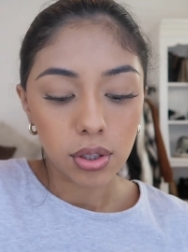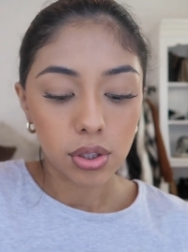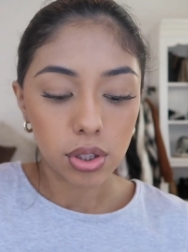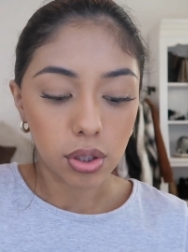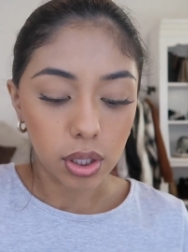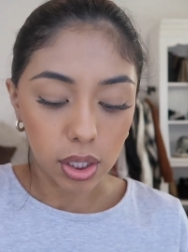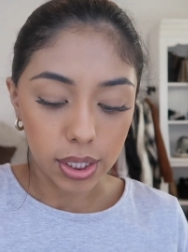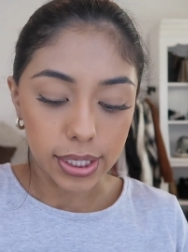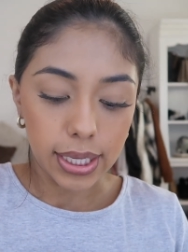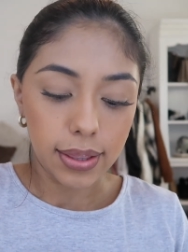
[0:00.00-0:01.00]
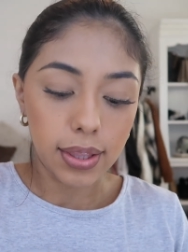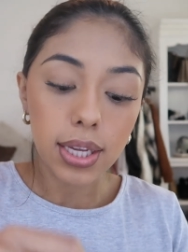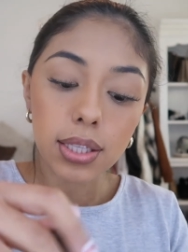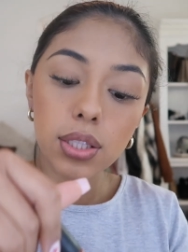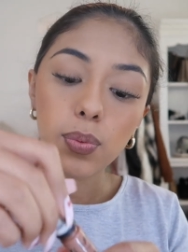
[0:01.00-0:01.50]
So then I get
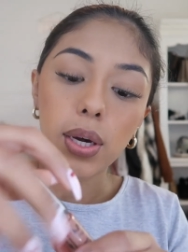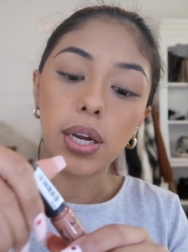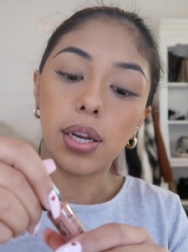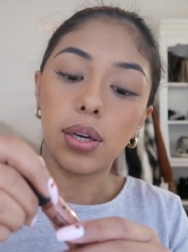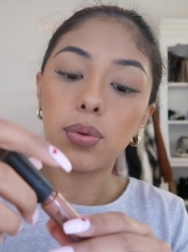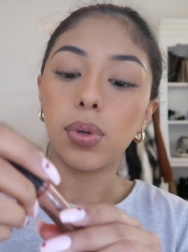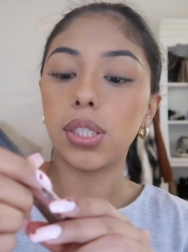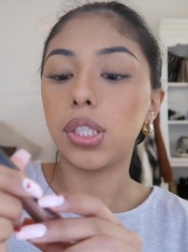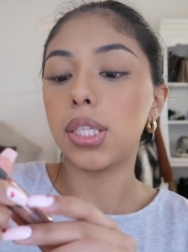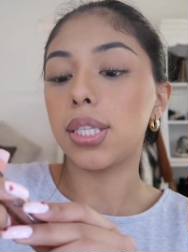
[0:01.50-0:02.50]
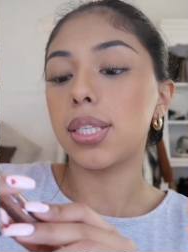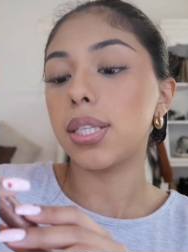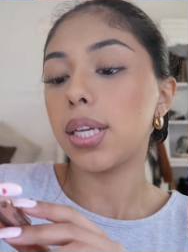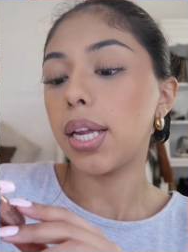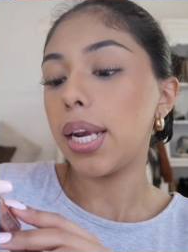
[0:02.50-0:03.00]
this one, which is
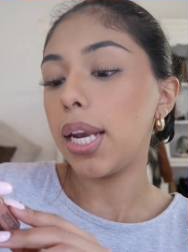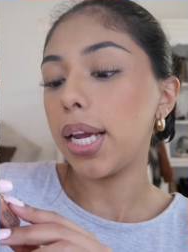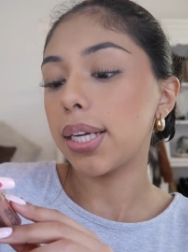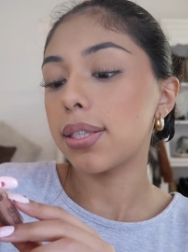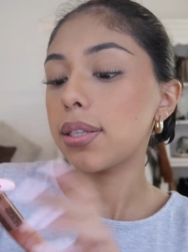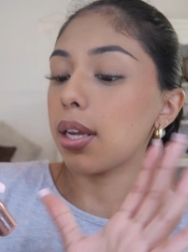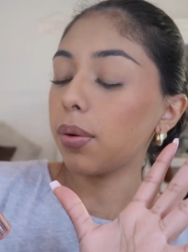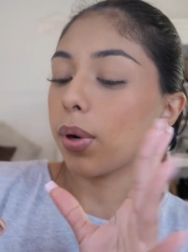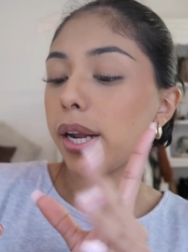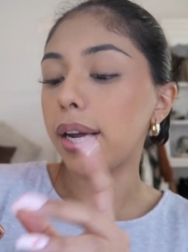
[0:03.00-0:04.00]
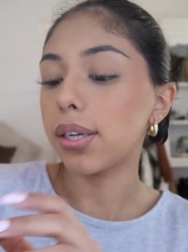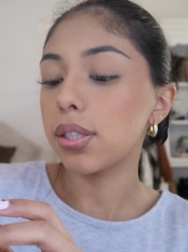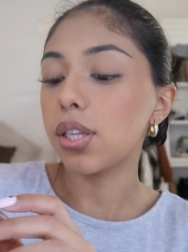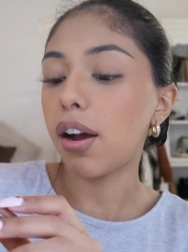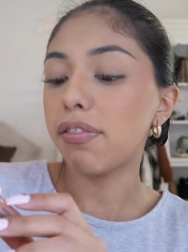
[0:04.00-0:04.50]
the NYX NYX
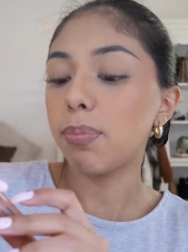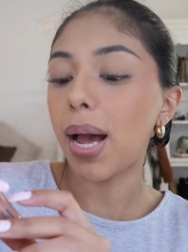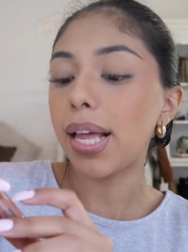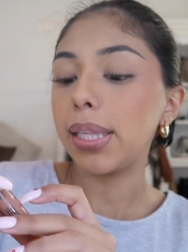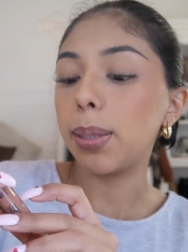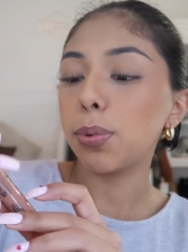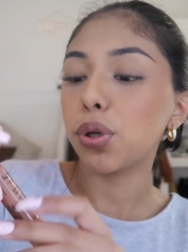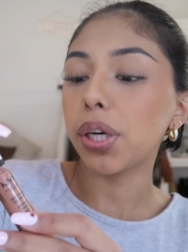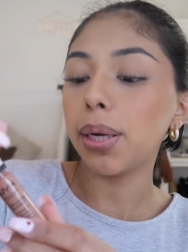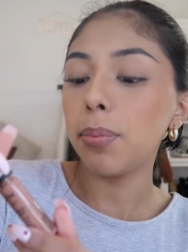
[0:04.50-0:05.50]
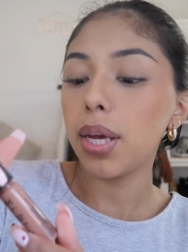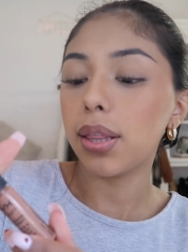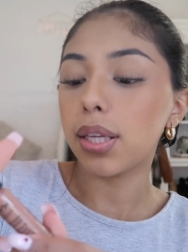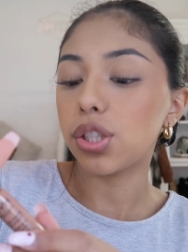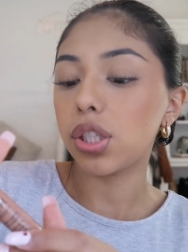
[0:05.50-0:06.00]
Soft Matte Lip Cream
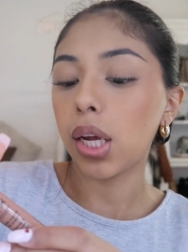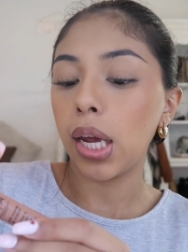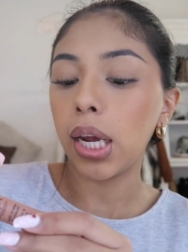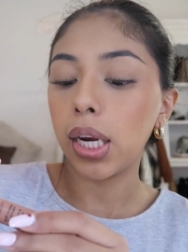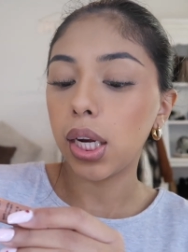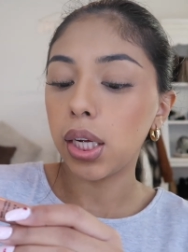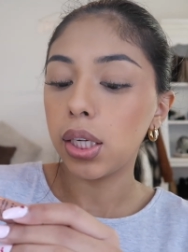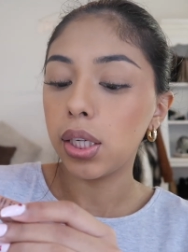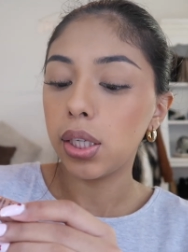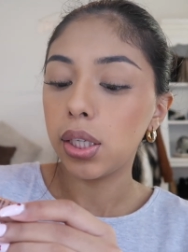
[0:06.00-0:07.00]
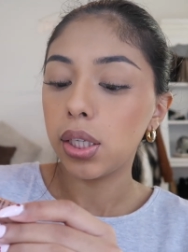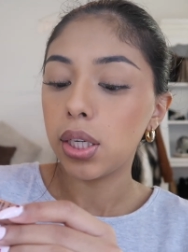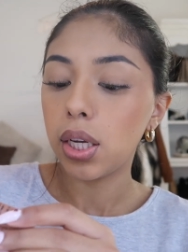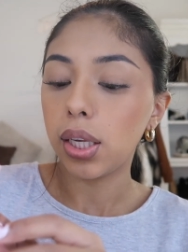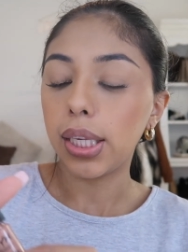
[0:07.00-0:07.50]
in the shade
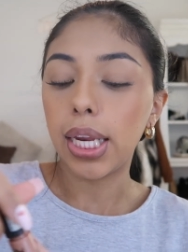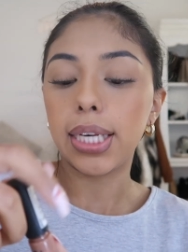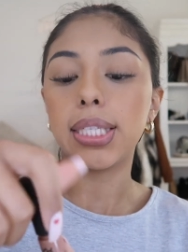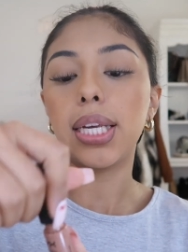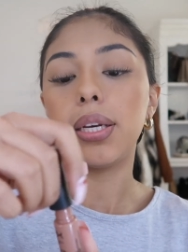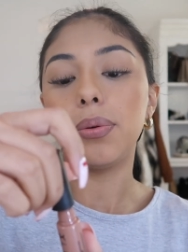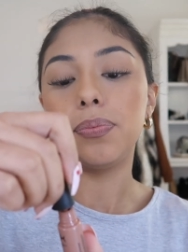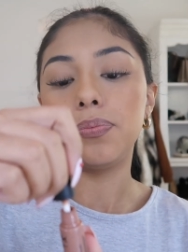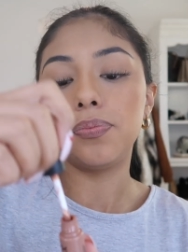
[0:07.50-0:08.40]
London.